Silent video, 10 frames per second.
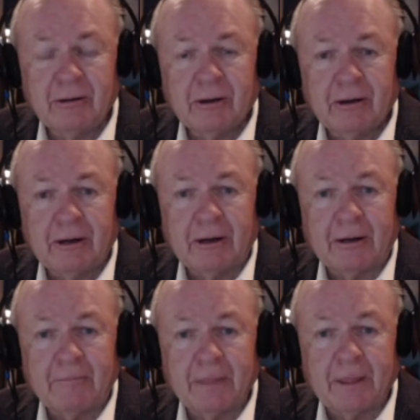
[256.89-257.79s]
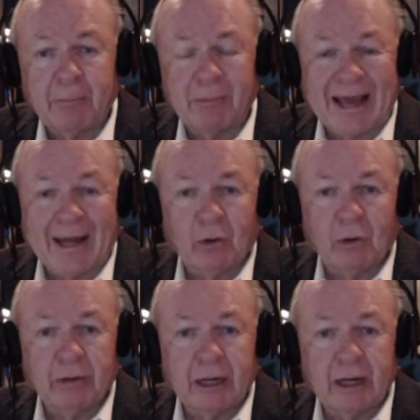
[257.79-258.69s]
uh, a
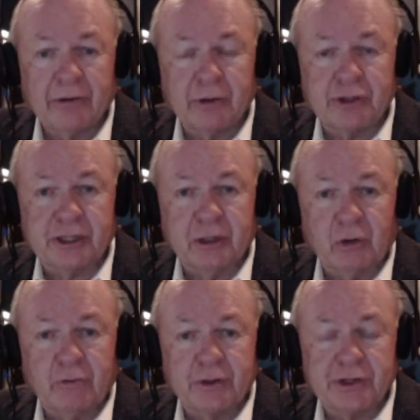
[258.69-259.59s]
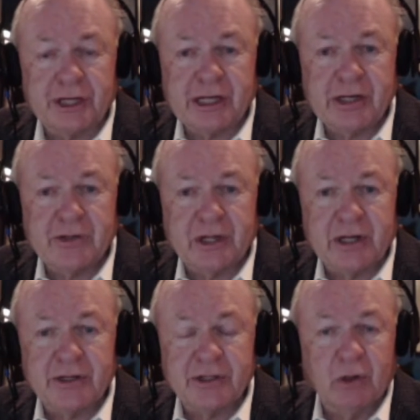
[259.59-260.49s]
battle, uh, they're still overseas and
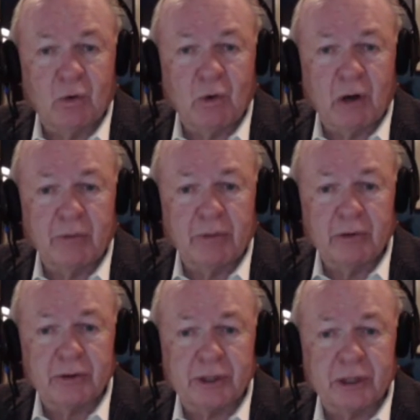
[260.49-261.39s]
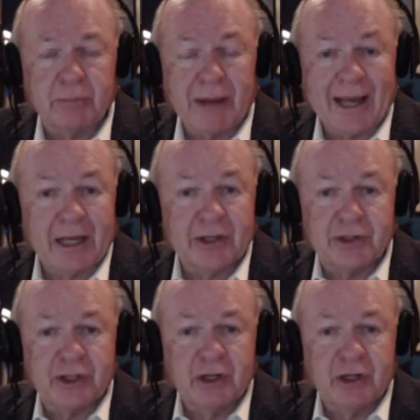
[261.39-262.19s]
they still welcome those uh, packages.